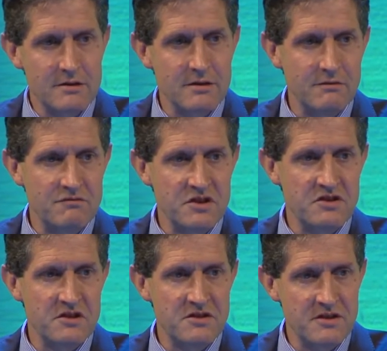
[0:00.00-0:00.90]
sort of
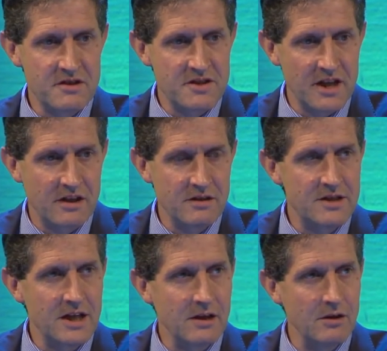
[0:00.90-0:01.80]
just the second
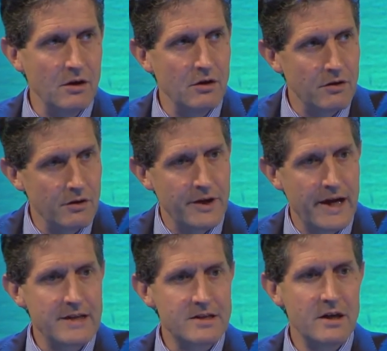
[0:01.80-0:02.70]
tick along on
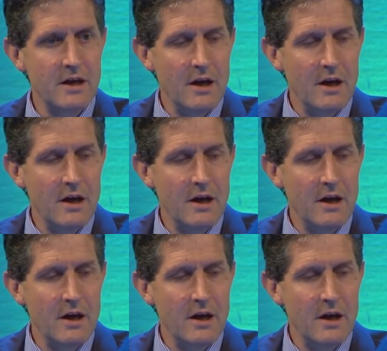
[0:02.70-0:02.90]
that,